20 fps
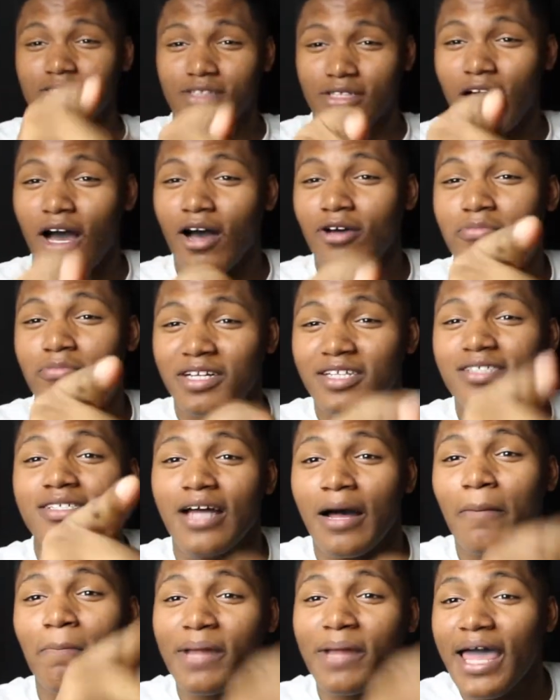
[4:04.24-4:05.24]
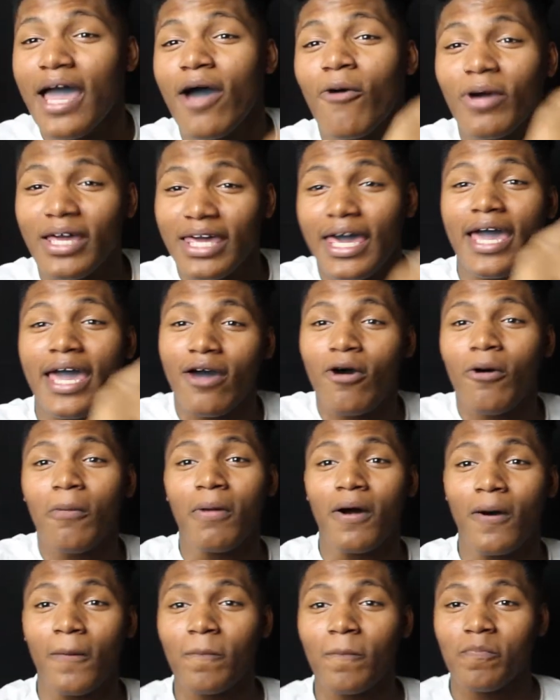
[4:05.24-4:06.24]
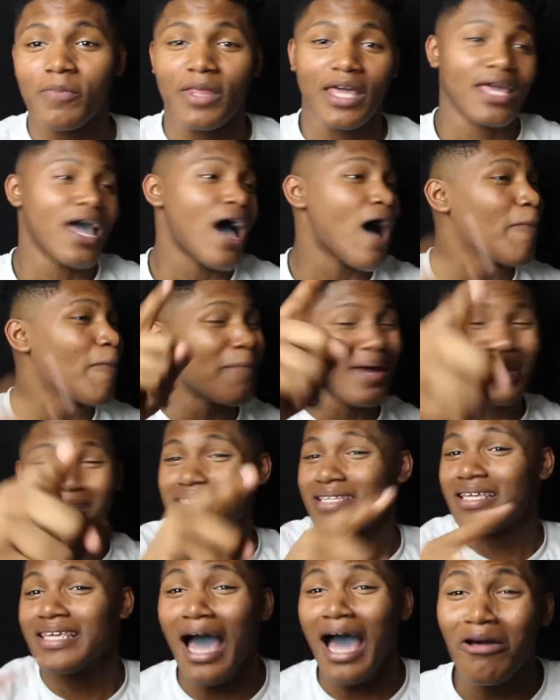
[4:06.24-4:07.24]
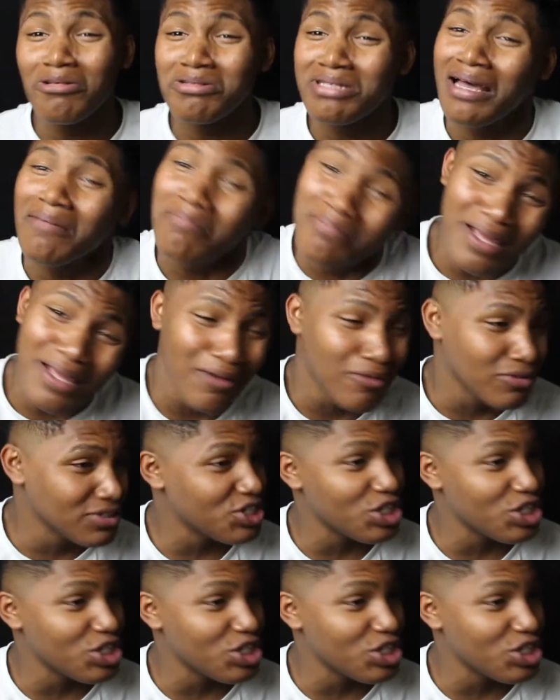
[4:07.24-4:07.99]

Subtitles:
Y'all better stop playing with KO, bro. And y'all better stop.